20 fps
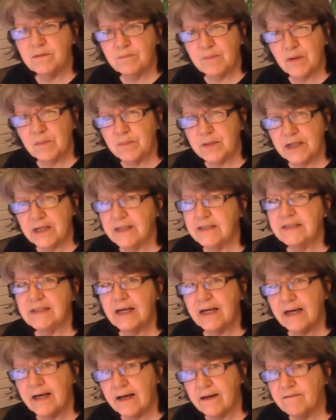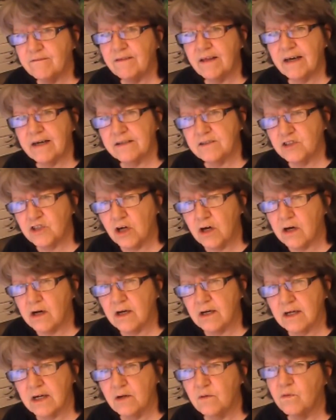mom and I to have that
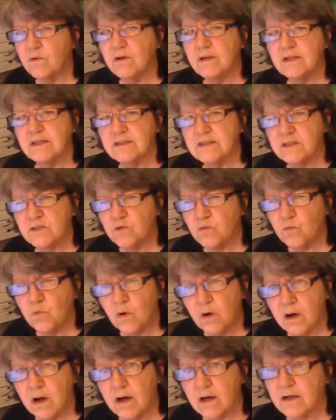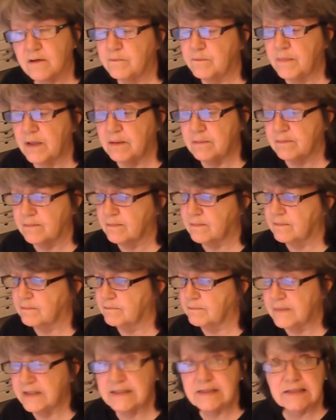talk I want us to walk mom
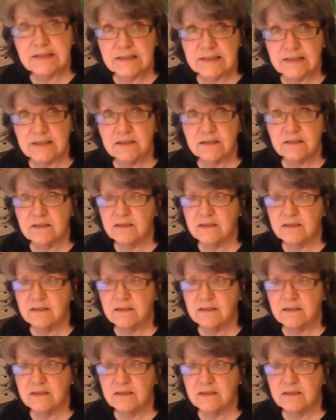misses it